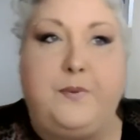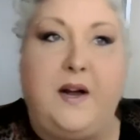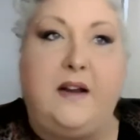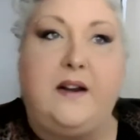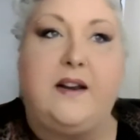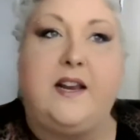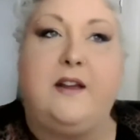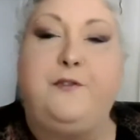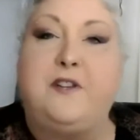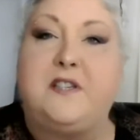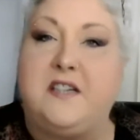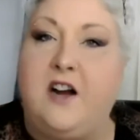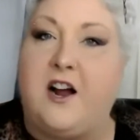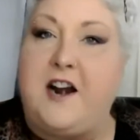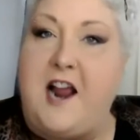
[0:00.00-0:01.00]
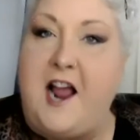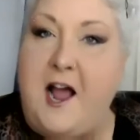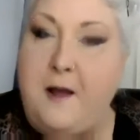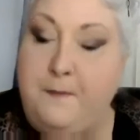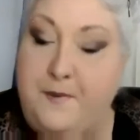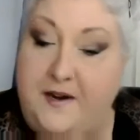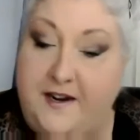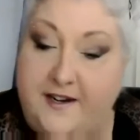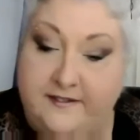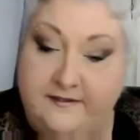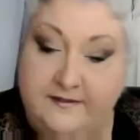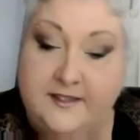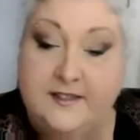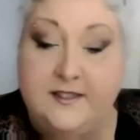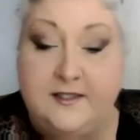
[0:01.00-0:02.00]
But if it's not
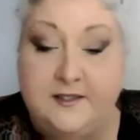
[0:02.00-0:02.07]
happening,